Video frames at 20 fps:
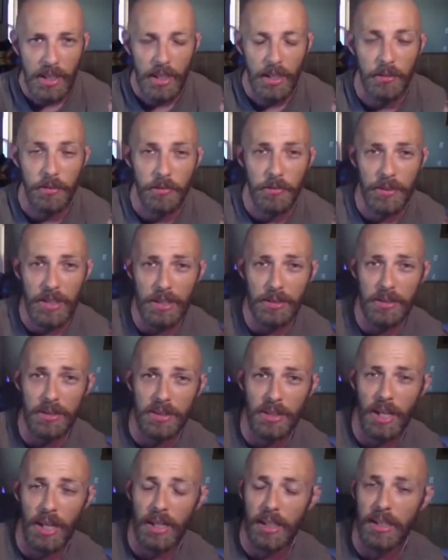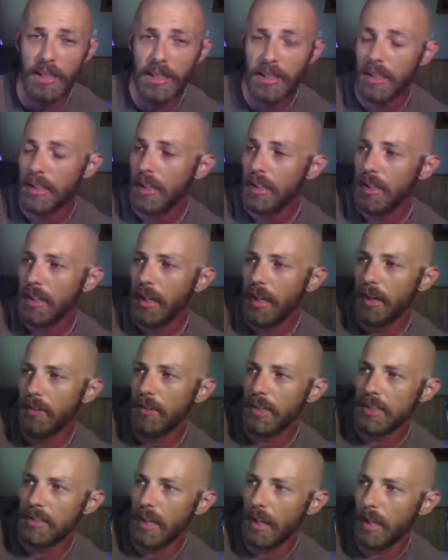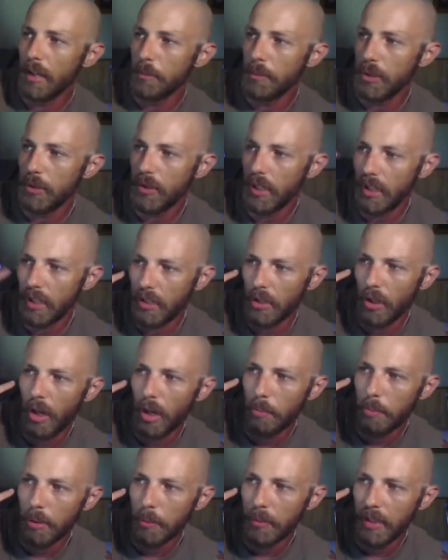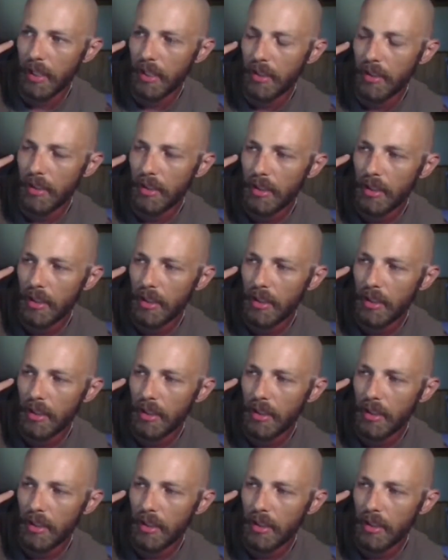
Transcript: It feels like every time you get a compliment.